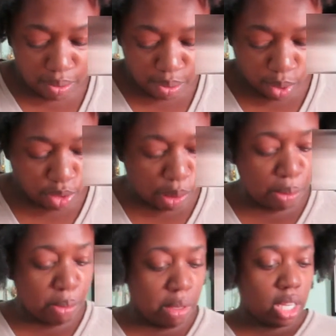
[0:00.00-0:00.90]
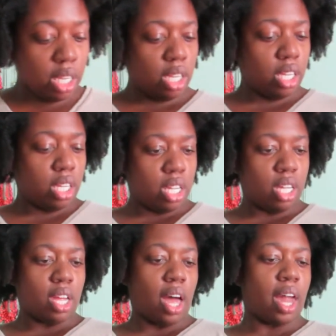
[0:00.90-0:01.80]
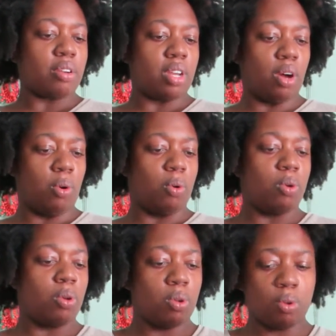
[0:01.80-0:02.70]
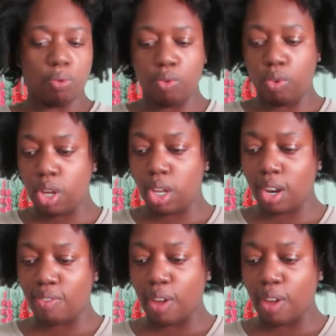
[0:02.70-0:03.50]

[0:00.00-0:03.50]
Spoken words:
But for me, I don't know. If